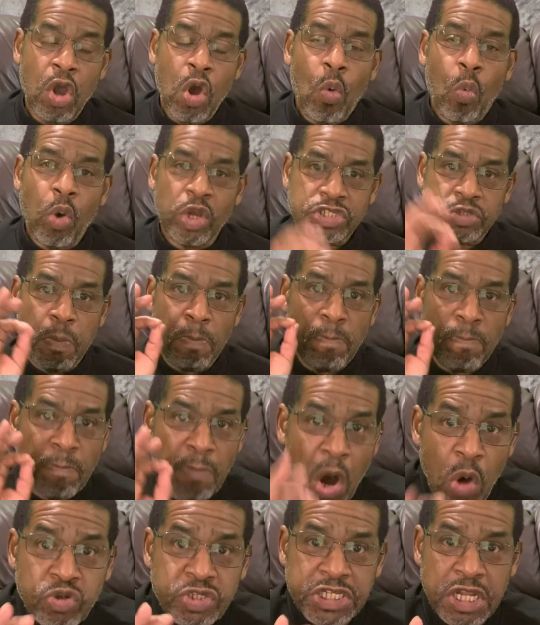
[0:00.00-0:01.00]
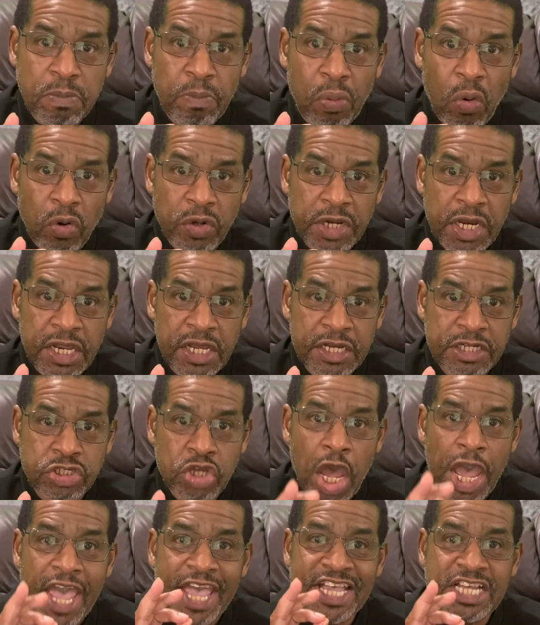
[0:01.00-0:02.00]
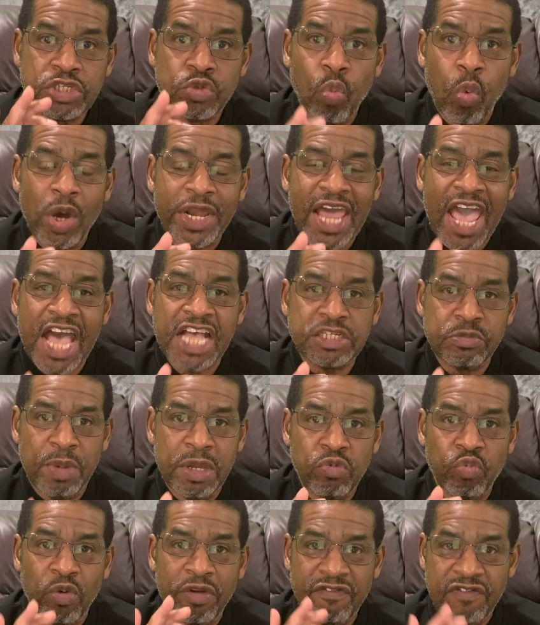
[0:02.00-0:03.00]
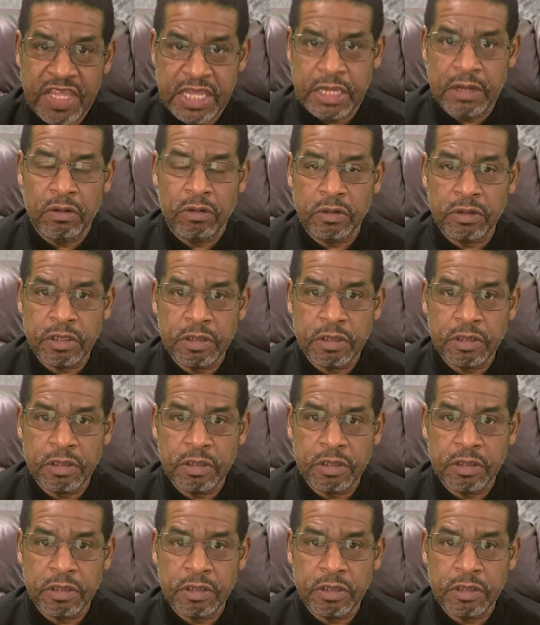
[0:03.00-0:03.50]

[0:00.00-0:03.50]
What's most important is what has been revealed.